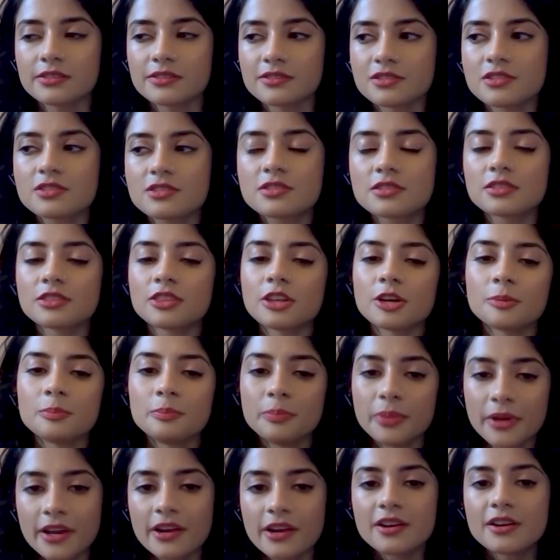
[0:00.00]
just the
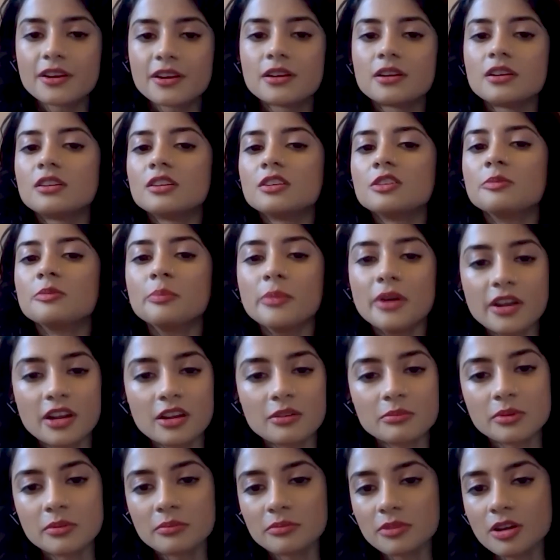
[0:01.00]
bare
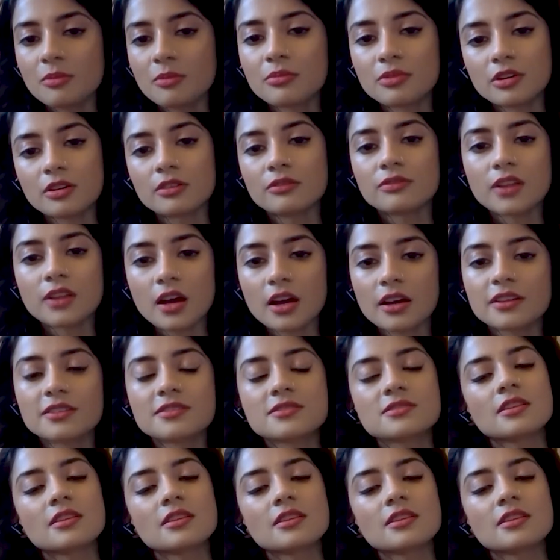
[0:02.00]
minimum number of lines